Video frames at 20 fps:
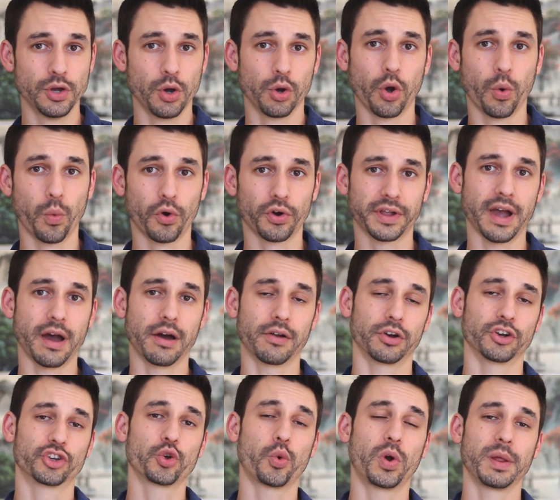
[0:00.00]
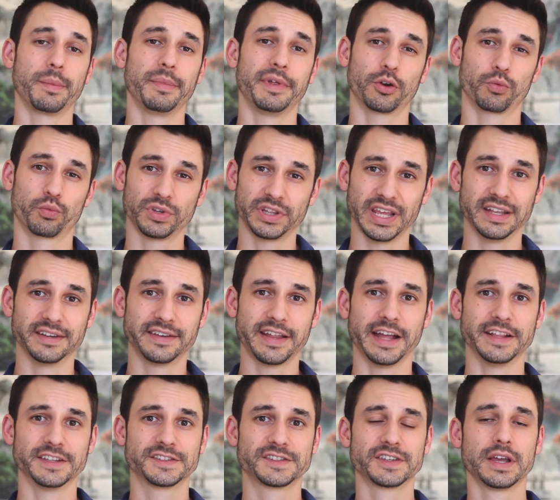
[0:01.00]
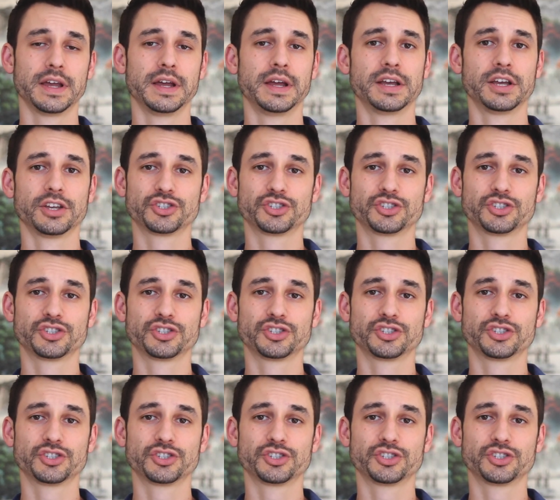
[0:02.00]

yoga workout or a 20 minute really intense